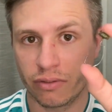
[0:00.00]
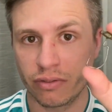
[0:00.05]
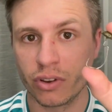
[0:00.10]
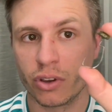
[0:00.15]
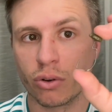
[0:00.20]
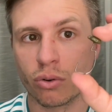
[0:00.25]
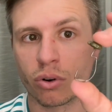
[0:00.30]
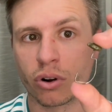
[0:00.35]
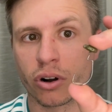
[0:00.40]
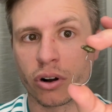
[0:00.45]

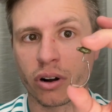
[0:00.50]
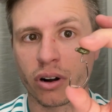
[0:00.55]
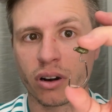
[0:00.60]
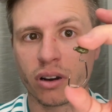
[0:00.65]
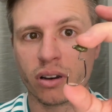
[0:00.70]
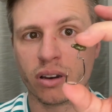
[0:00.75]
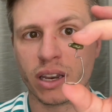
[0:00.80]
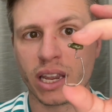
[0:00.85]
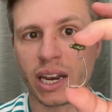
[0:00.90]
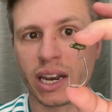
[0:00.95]
fewer
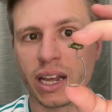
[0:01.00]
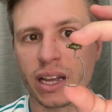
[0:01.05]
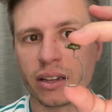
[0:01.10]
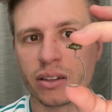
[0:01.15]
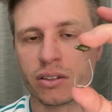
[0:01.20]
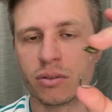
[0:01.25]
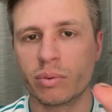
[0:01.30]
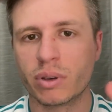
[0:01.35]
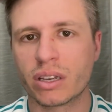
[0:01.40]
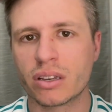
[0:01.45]
Ned
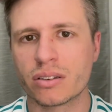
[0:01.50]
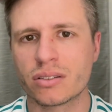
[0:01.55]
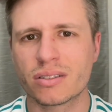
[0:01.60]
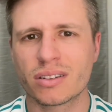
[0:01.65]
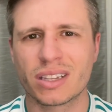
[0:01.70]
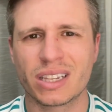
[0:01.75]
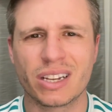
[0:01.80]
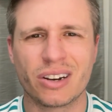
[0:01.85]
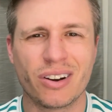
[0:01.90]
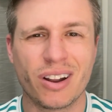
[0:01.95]
heads,
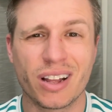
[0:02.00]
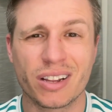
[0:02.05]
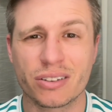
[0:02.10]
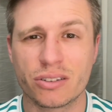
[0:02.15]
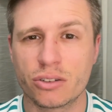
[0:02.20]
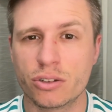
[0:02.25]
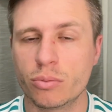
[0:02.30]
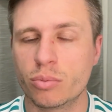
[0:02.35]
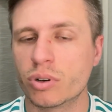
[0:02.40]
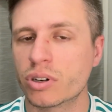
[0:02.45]
because they're
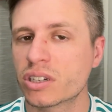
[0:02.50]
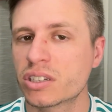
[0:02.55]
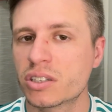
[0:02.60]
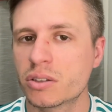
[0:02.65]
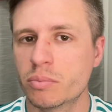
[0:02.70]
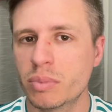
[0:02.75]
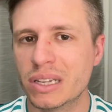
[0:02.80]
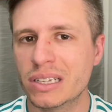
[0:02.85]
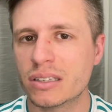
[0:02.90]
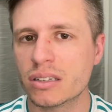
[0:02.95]
not super
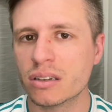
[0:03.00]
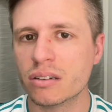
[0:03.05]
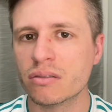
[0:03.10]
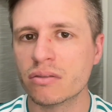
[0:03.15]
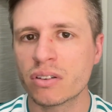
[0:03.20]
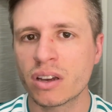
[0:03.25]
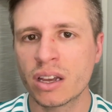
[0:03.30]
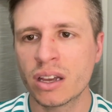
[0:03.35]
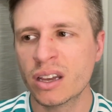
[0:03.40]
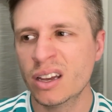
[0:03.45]

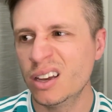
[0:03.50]
expensive